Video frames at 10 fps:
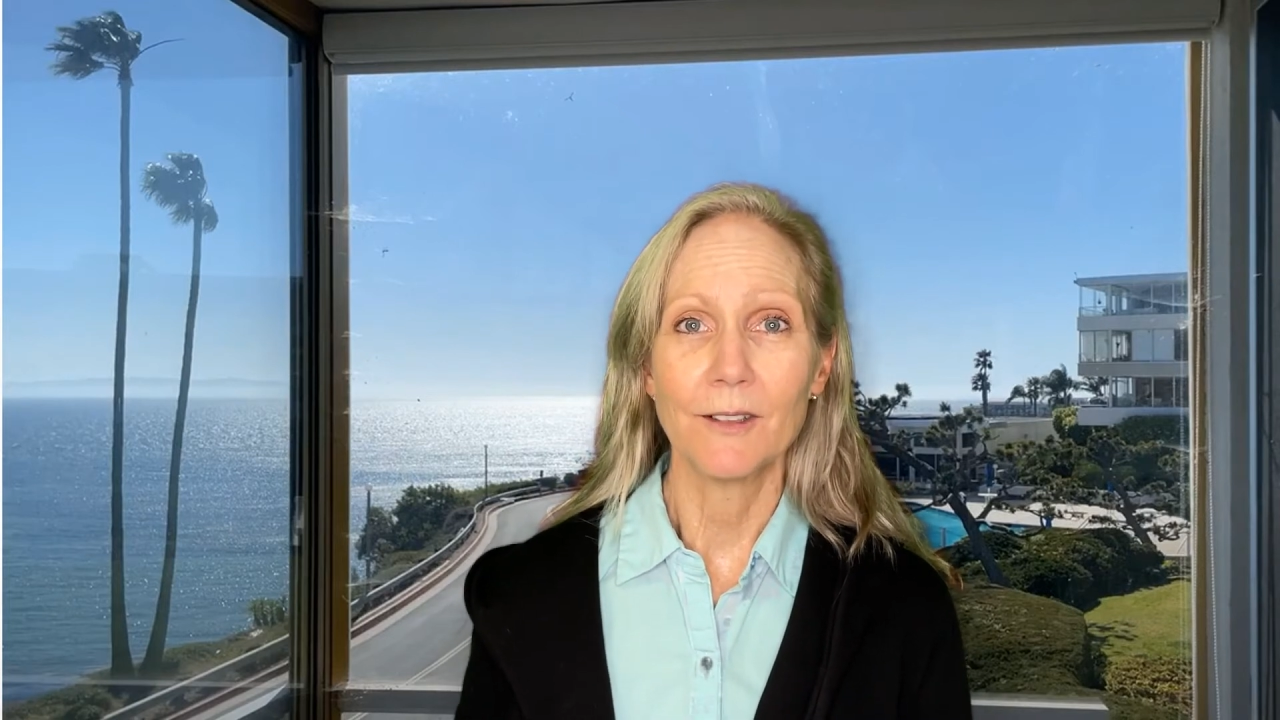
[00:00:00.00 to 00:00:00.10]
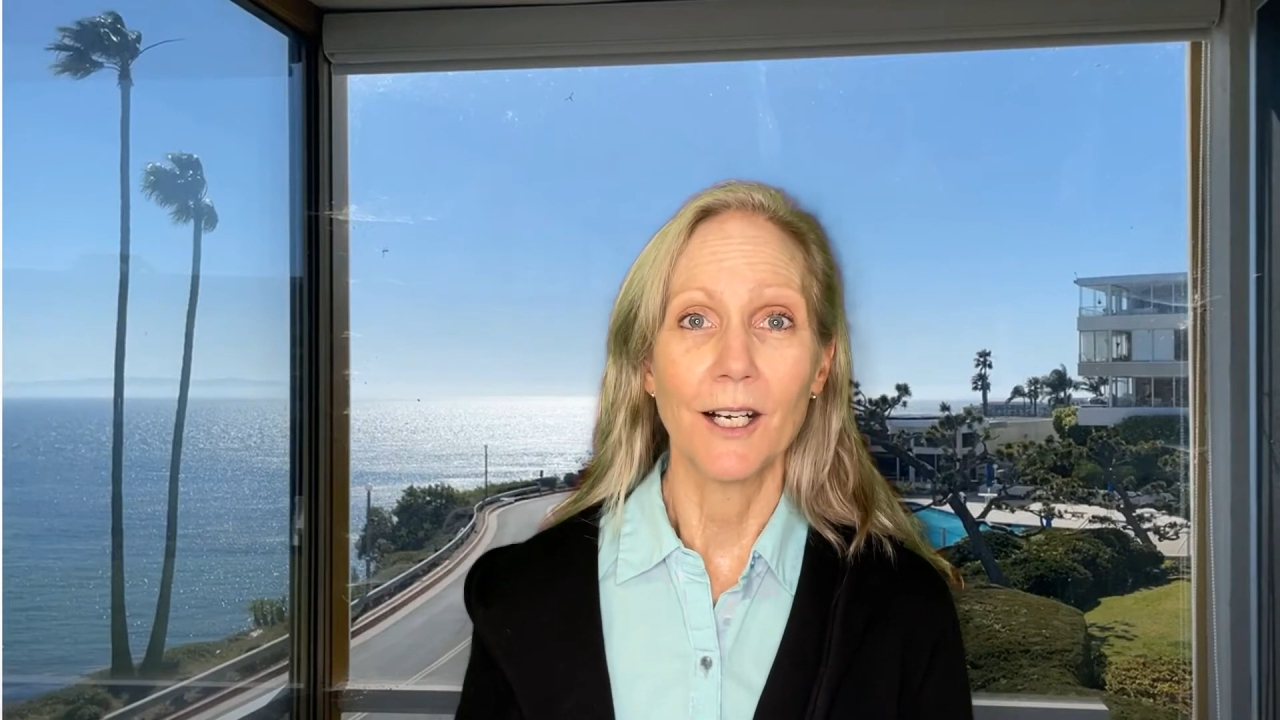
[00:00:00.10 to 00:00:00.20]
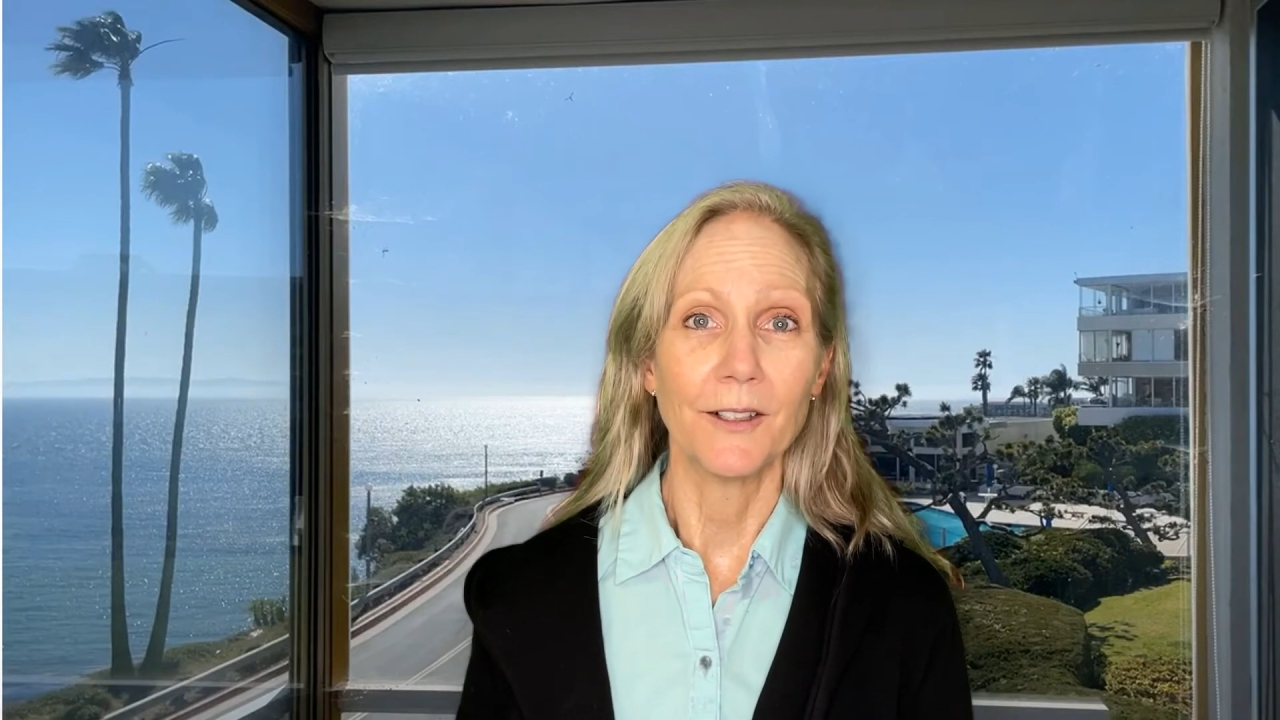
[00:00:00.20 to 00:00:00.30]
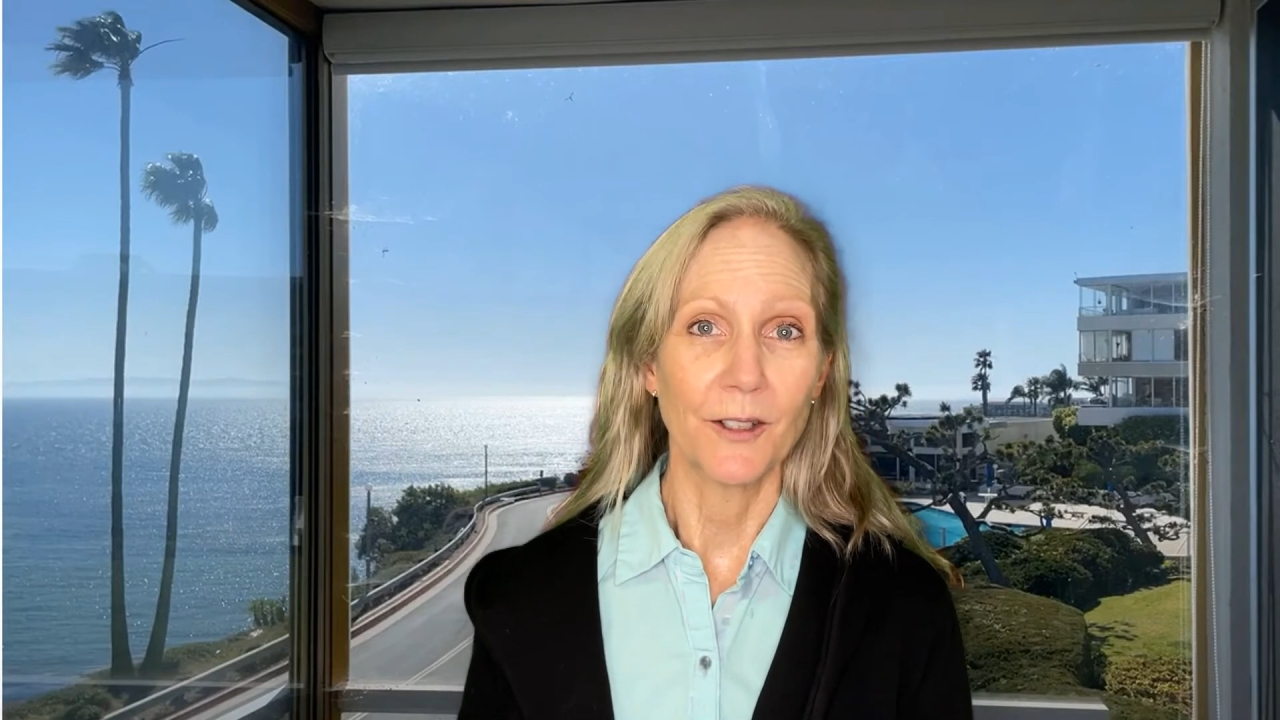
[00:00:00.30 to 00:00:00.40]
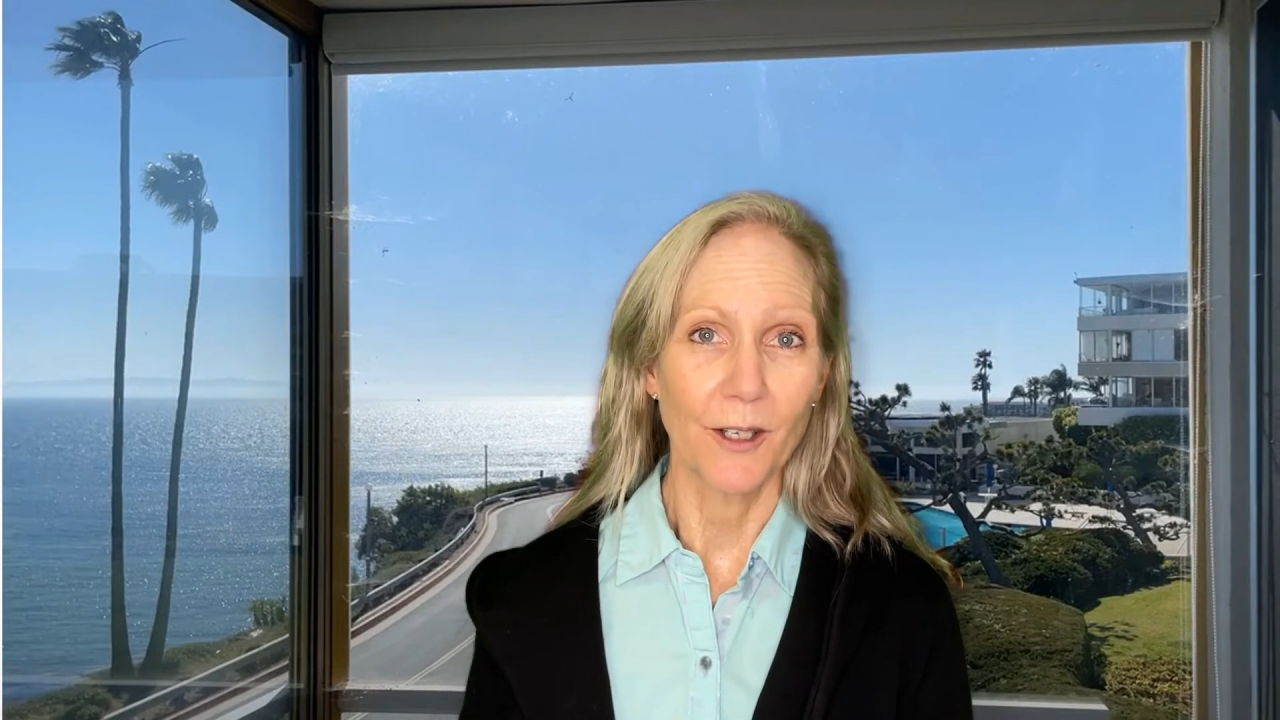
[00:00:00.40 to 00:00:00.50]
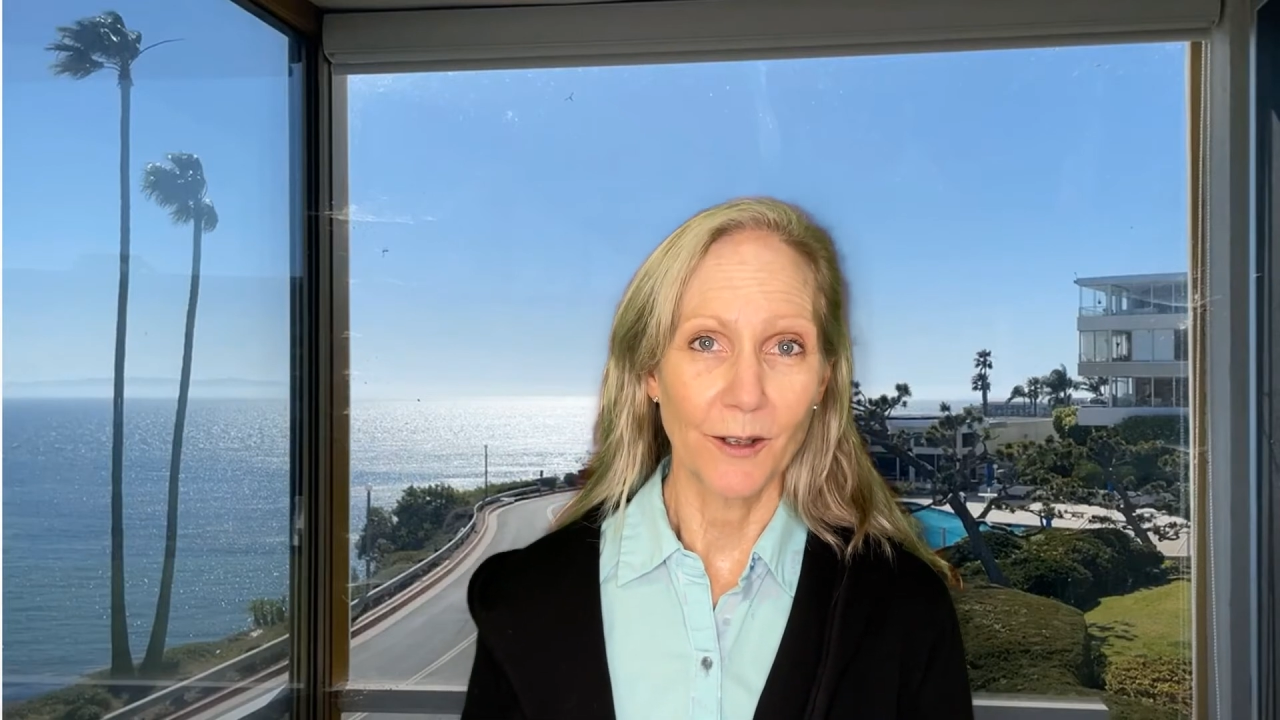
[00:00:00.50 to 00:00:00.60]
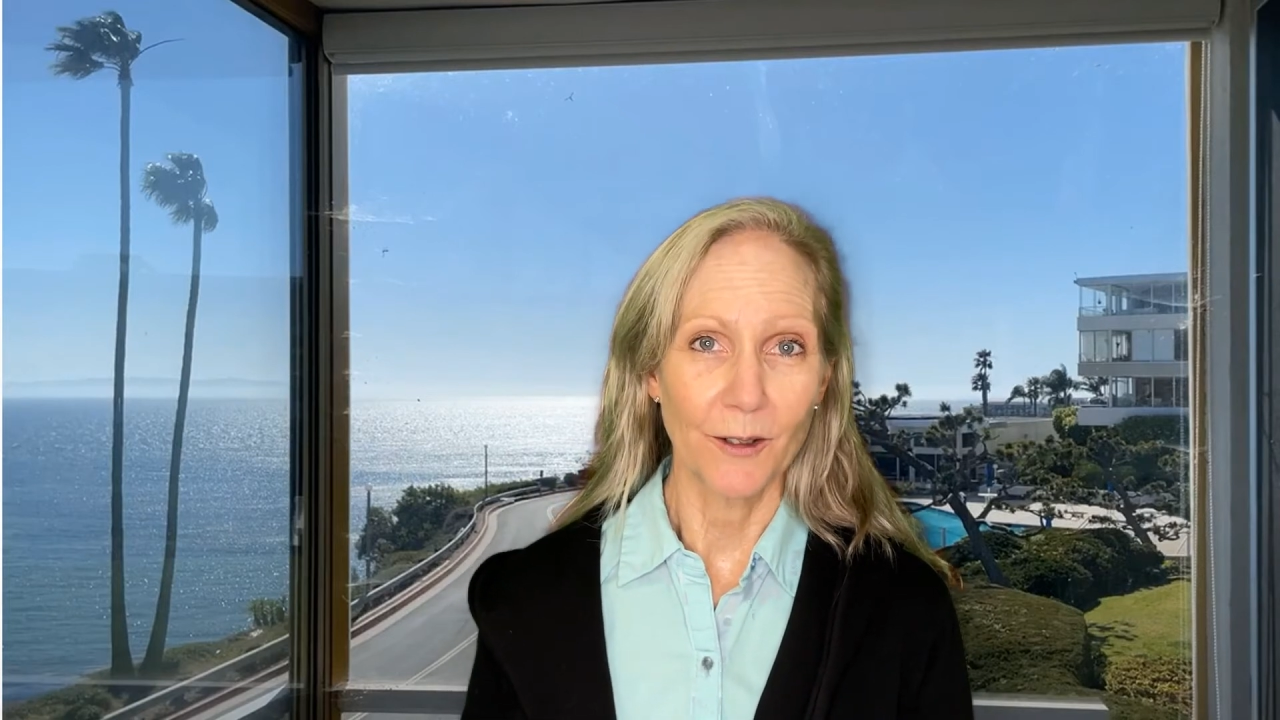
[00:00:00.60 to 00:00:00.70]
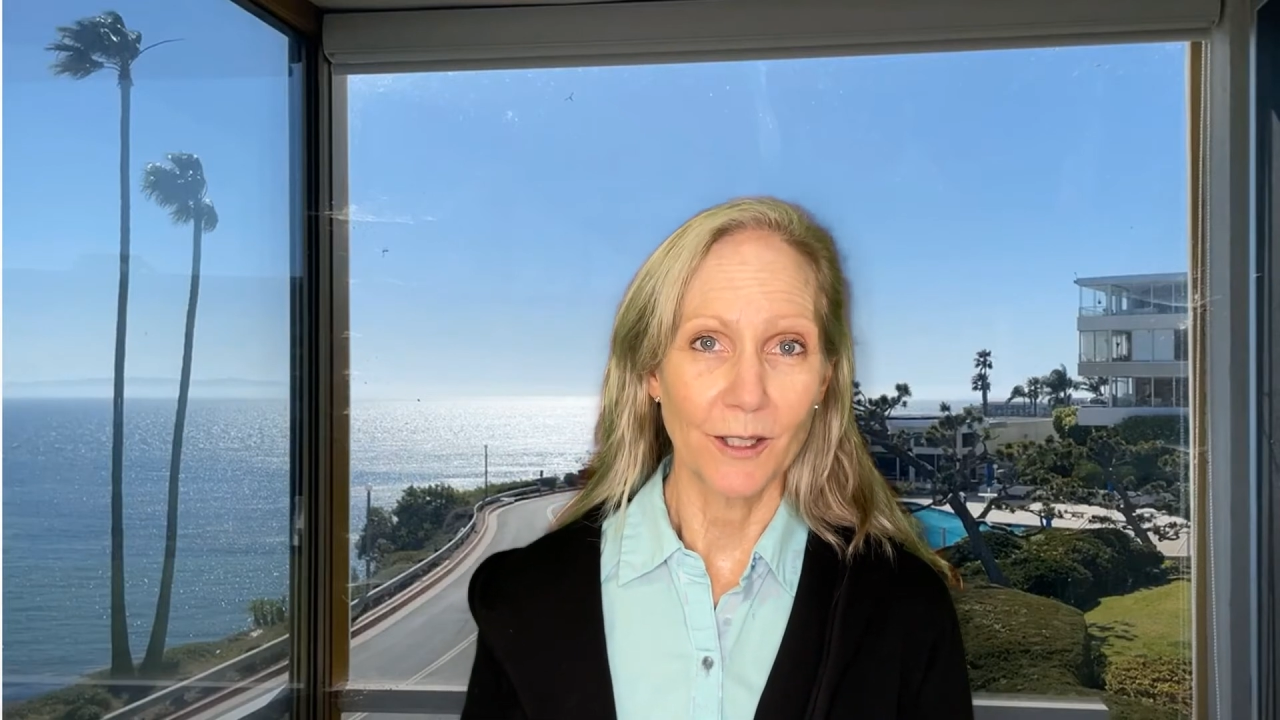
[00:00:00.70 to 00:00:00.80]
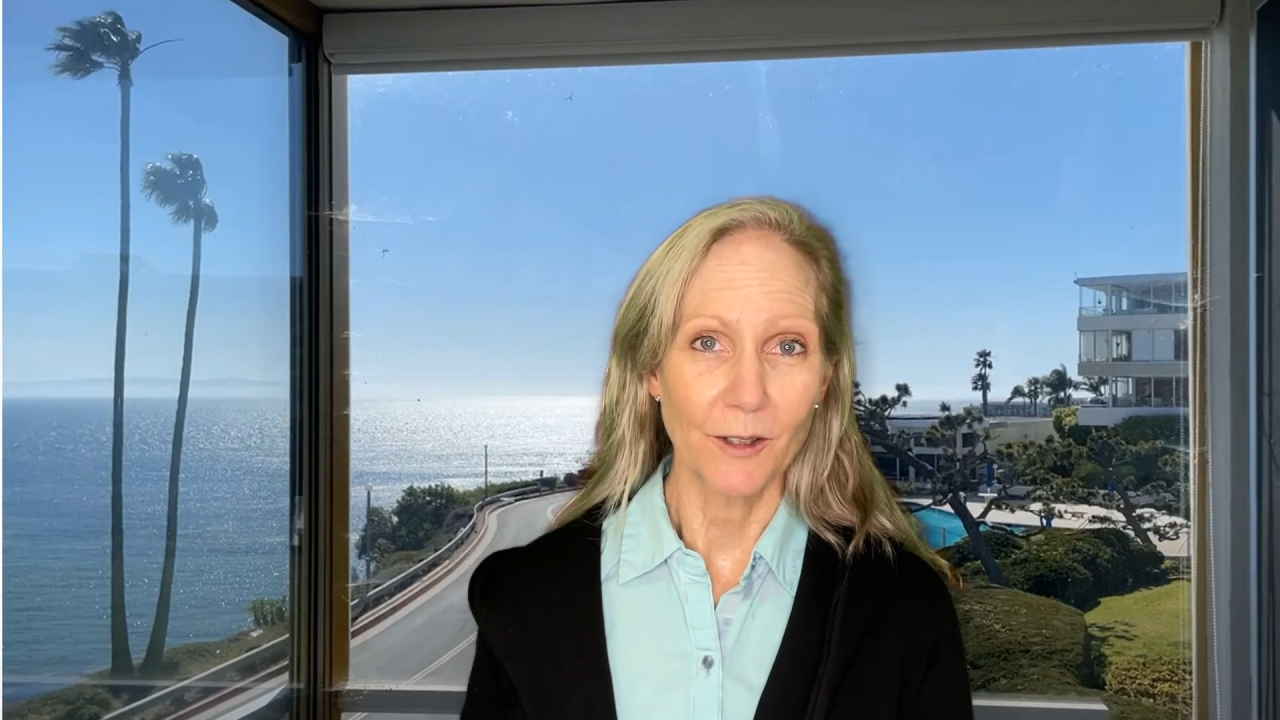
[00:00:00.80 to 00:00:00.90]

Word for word: under the three thousand